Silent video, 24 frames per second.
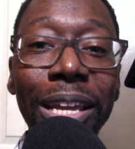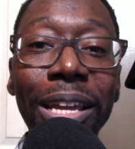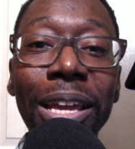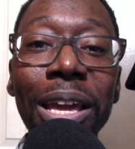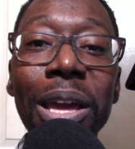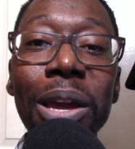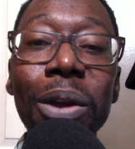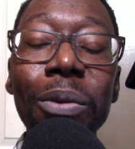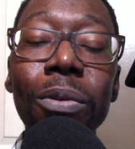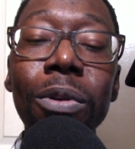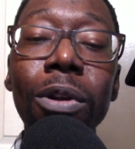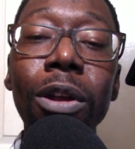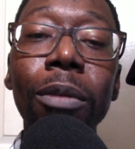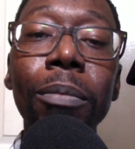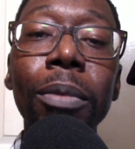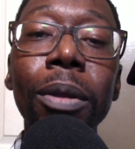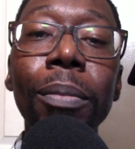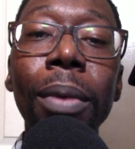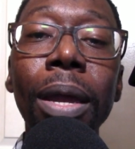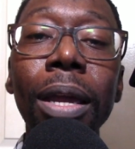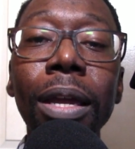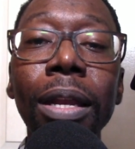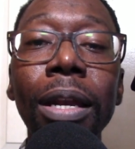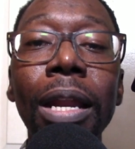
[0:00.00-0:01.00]
We're going to be
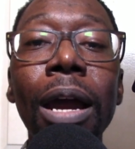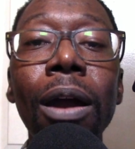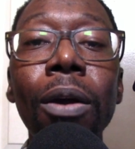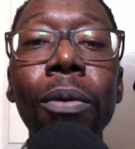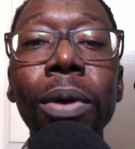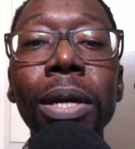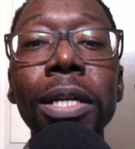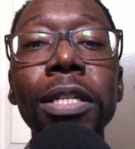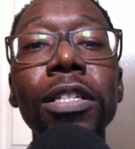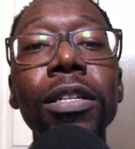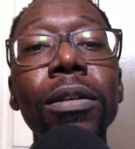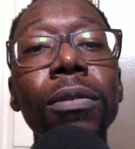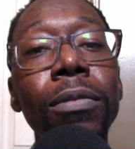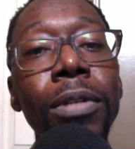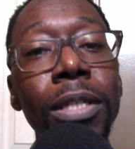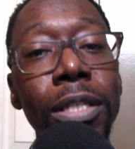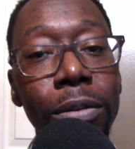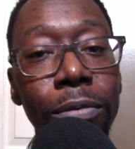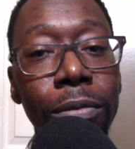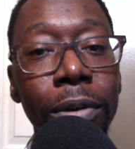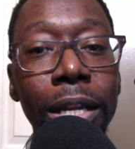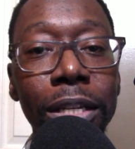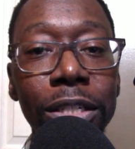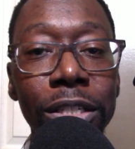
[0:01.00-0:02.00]
making our way to
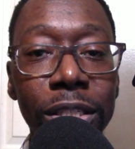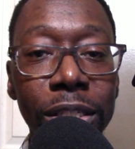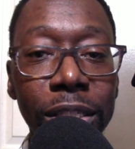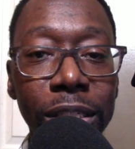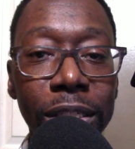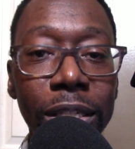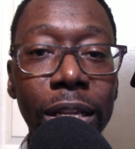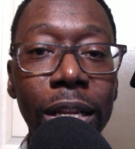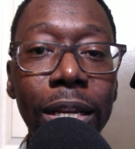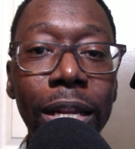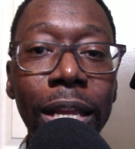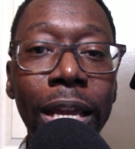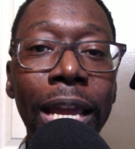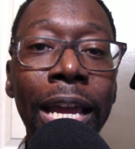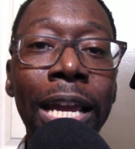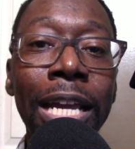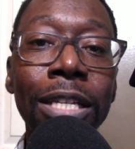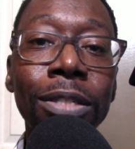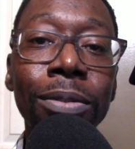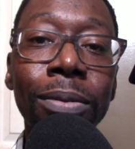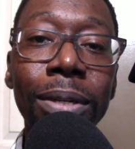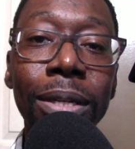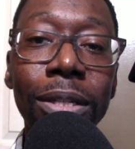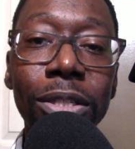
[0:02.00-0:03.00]
Resurrection Sunday
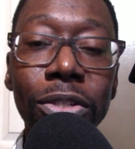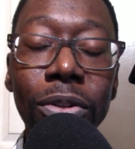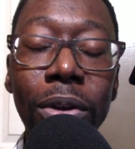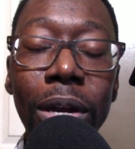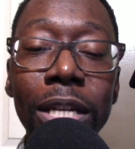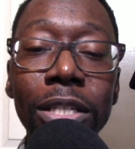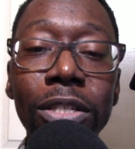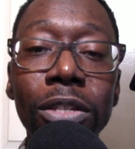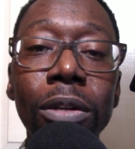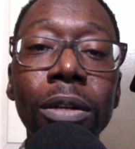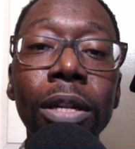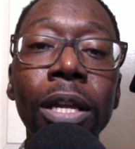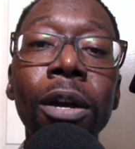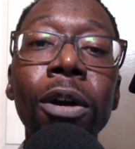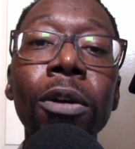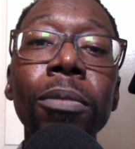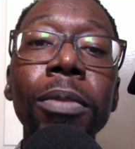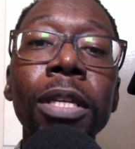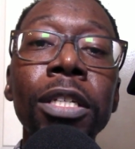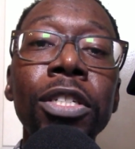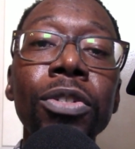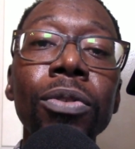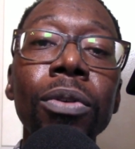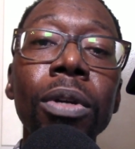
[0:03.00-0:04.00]
as well. So I certainly hope
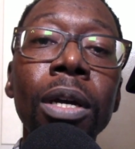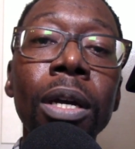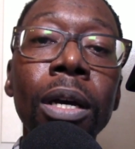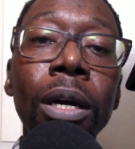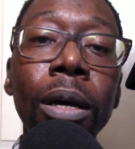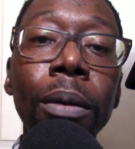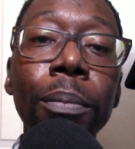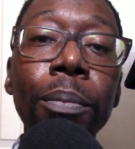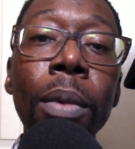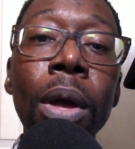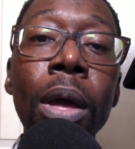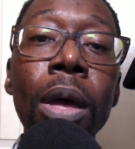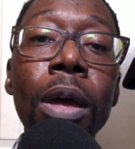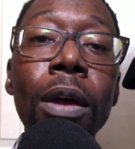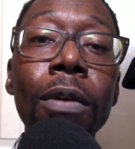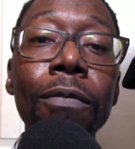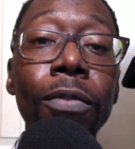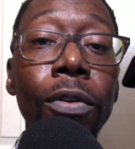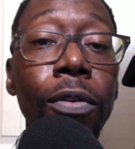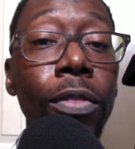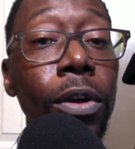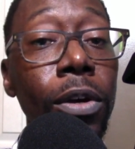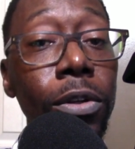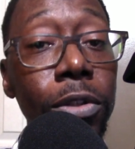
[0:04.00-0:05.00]
that you'll come
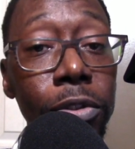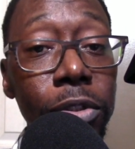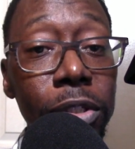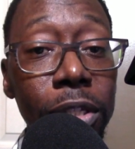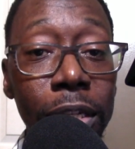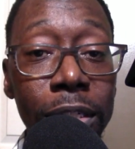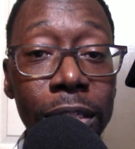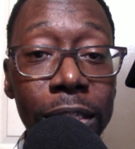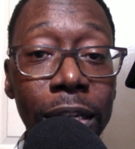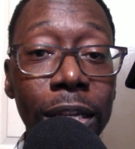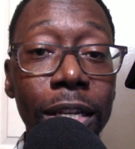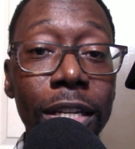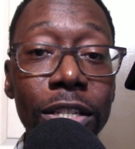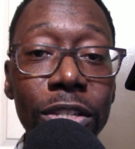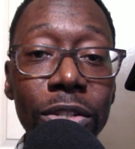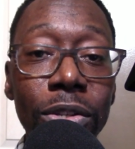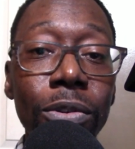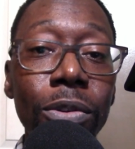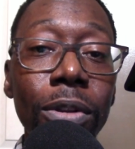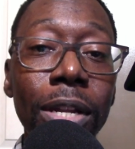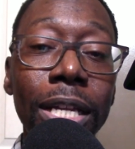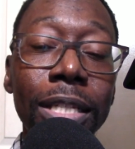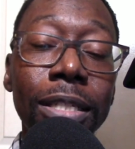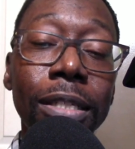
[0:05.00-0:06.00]
for those Sunday
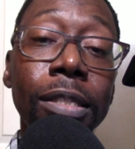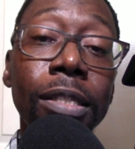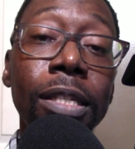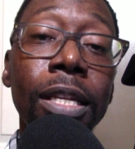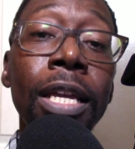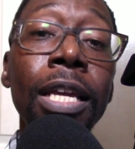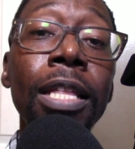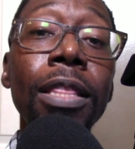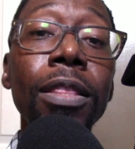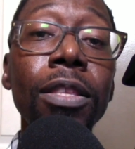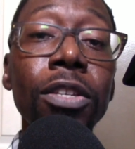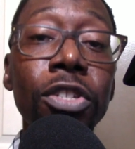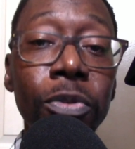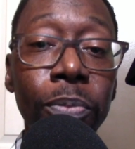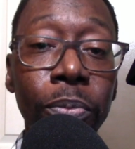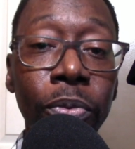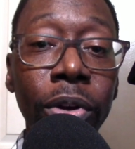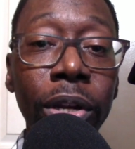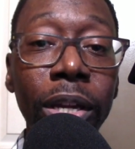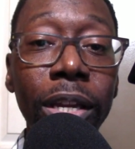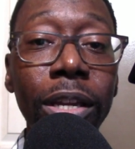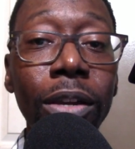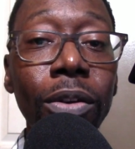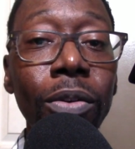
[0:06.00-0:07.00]
school lessons in the
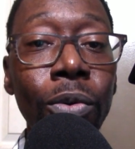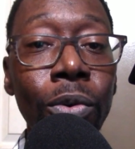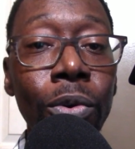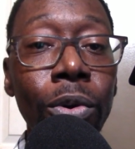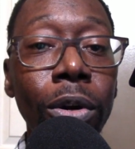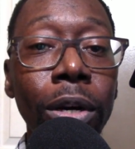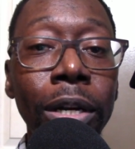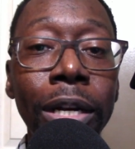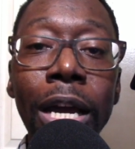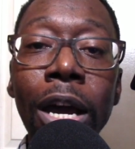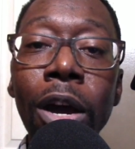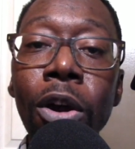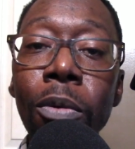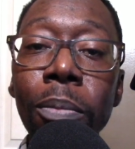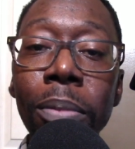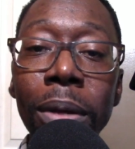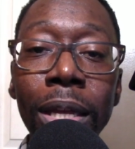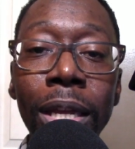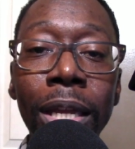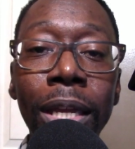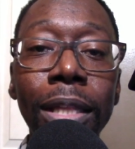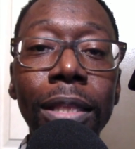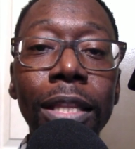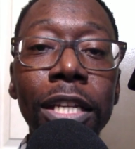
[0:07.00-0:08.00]
spring quarter. And I hope
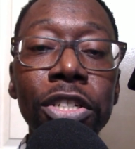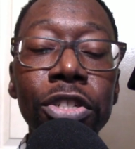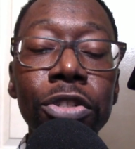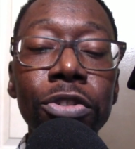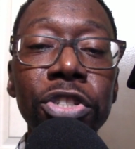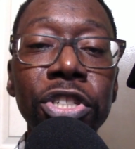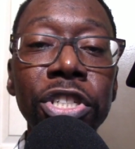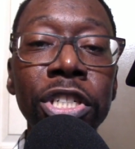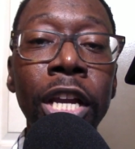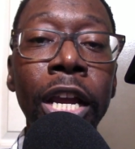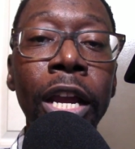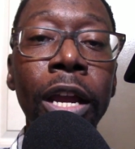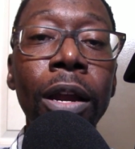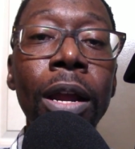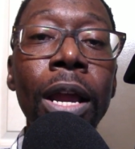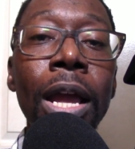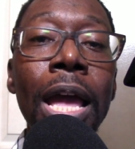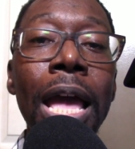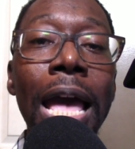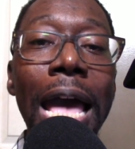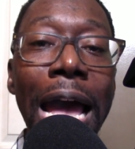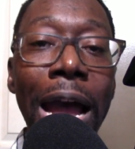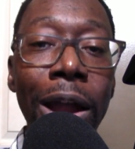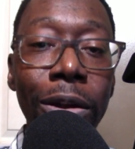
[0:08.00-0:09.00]
again that you share
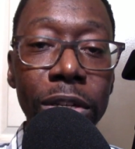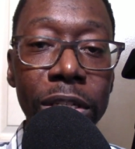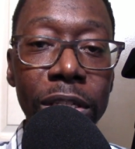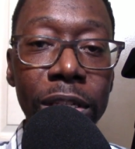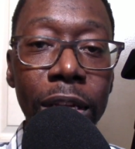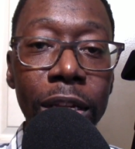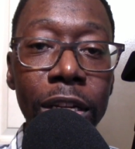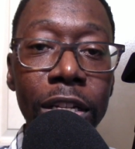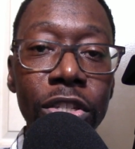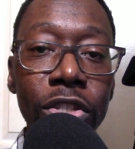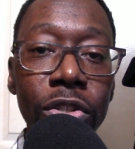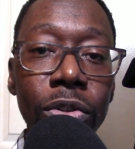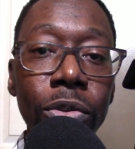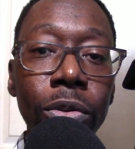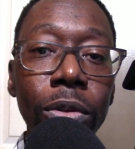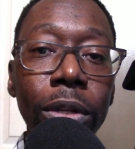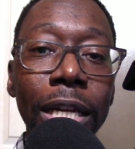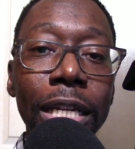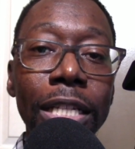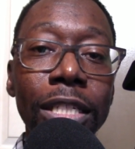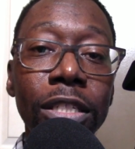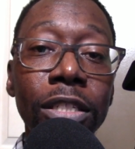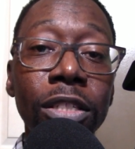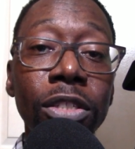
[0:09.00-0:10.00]
our Sunday school
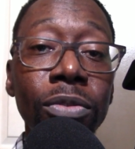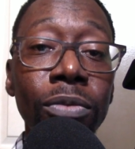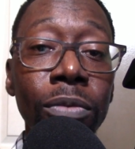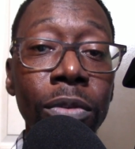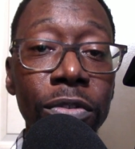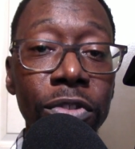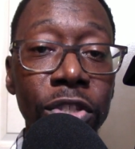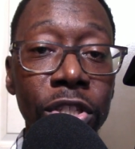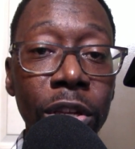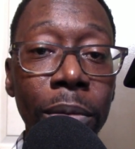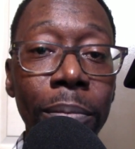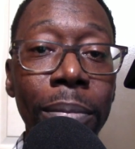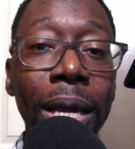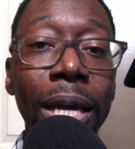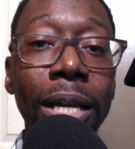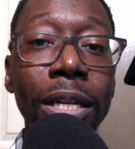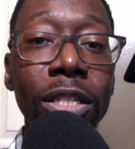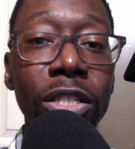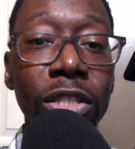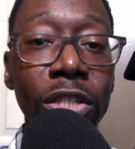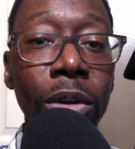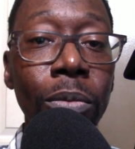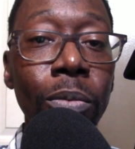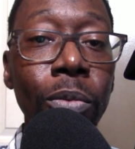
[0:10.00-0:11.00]
lessons with somebody
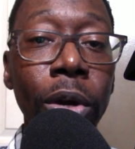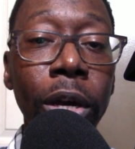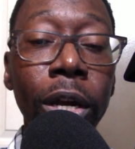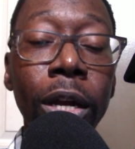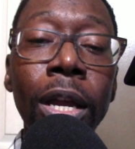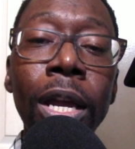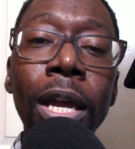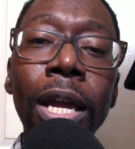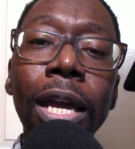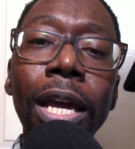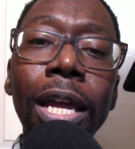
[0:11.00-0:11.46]
somewhere.